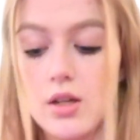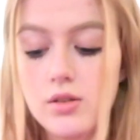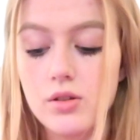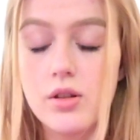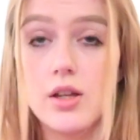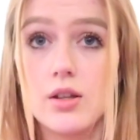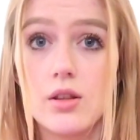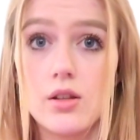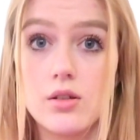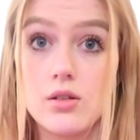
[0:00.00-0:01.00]
so that
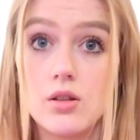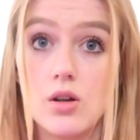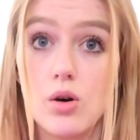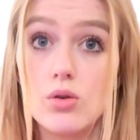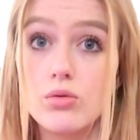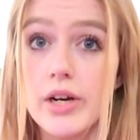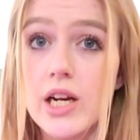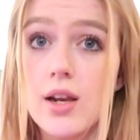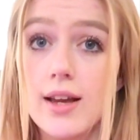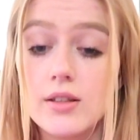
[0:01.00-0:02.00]
the whole
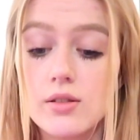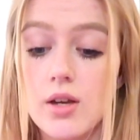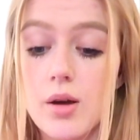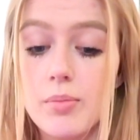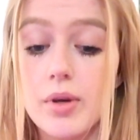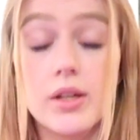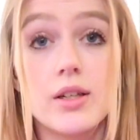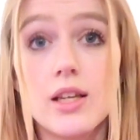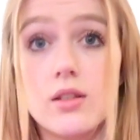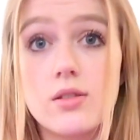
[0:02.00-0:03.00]
ring lights up and
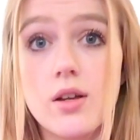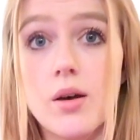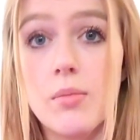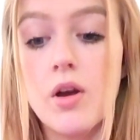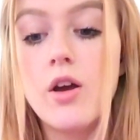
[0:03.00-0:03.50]
heats up,